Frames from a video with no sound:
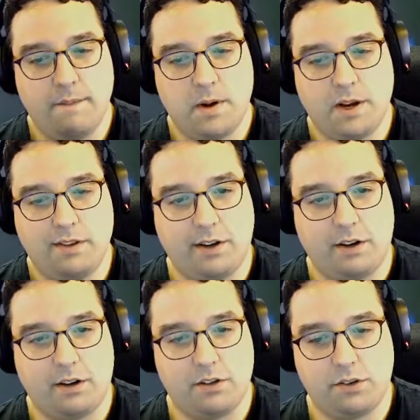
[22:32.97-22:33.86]
And then
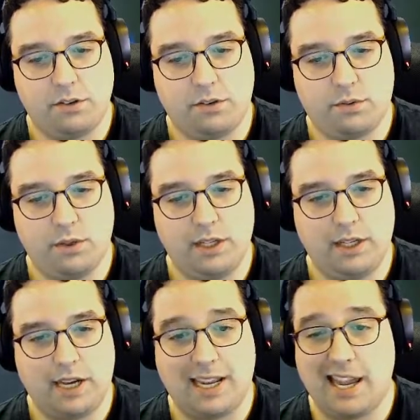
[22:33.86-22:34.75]
on turn 3,
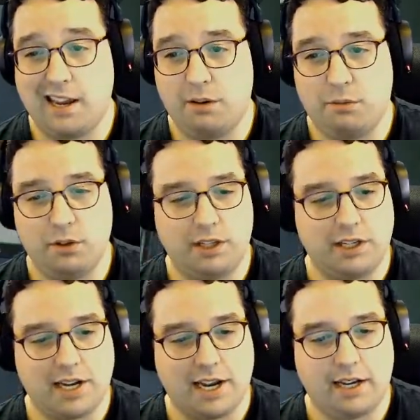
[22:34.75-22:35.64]
I can't really
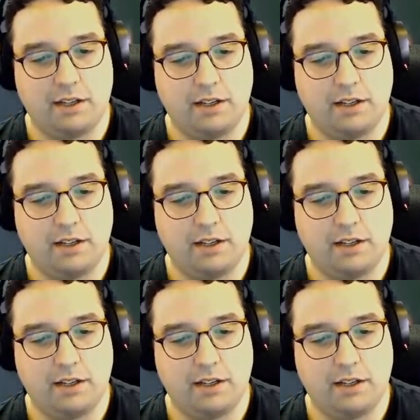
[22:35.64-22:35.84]
attack.